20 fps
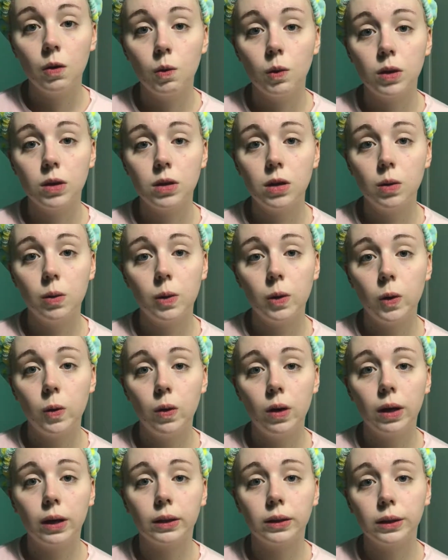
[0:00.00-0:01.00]
What's new with you
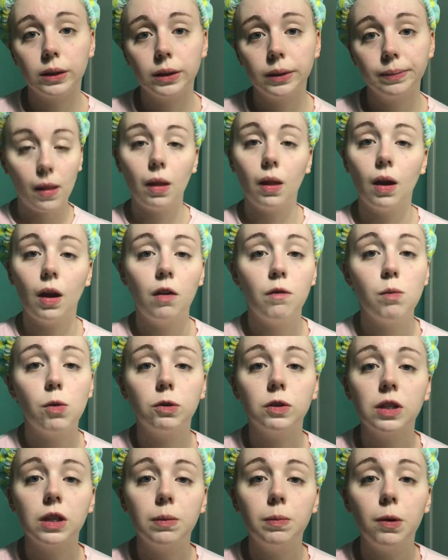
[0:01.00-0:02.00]
guys? I've
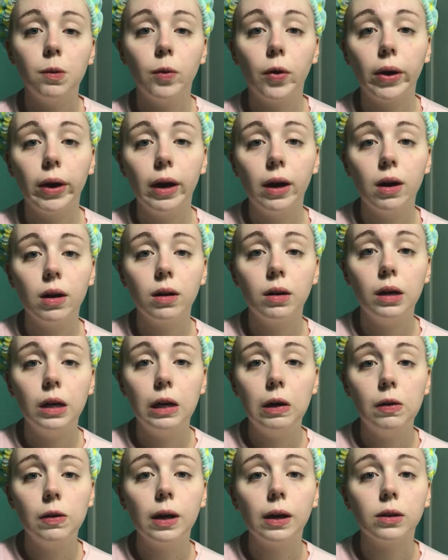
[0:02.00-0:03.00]
mostly been working on
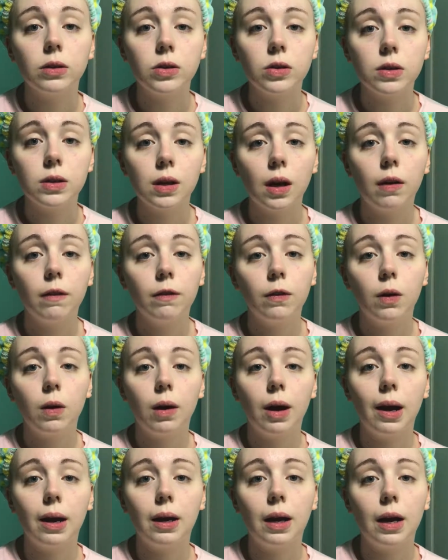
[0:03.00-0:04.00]
ikudansu stuff. Go
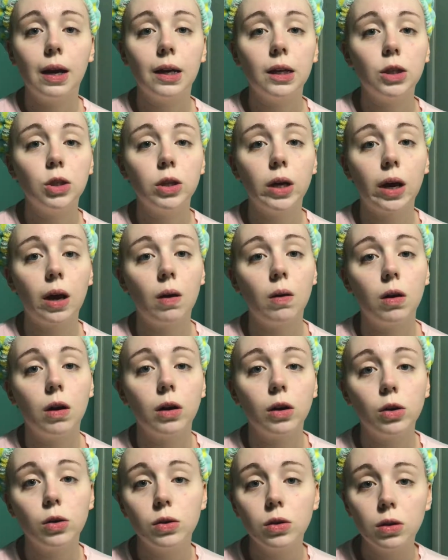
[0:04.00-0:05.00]
ahead and check out our
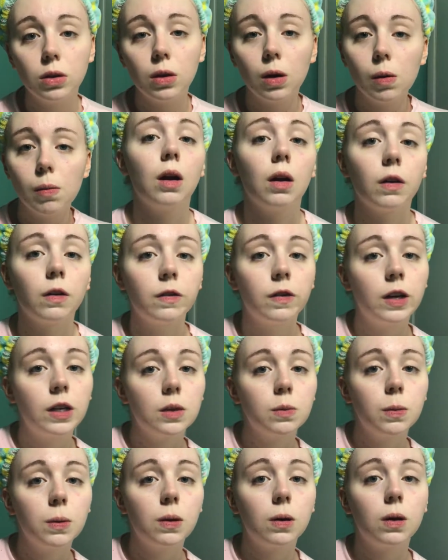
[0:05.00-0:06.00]
YouTube, our
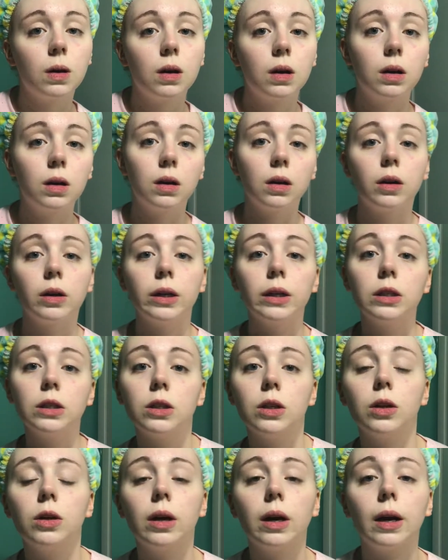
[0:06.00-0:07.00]
Facebook, our
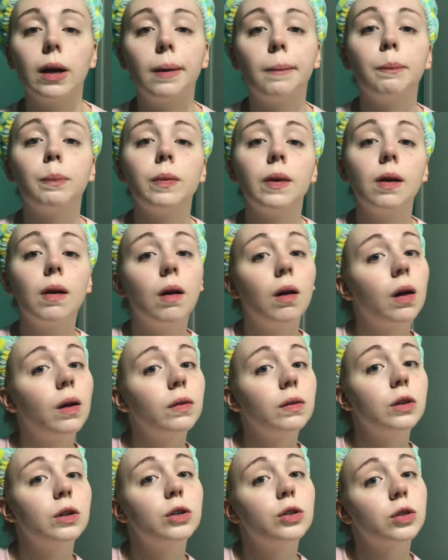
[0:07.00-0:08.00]
Instagram, all
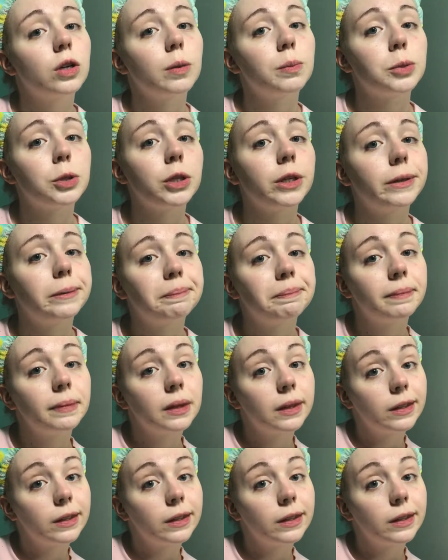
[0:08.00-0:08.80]
in the description.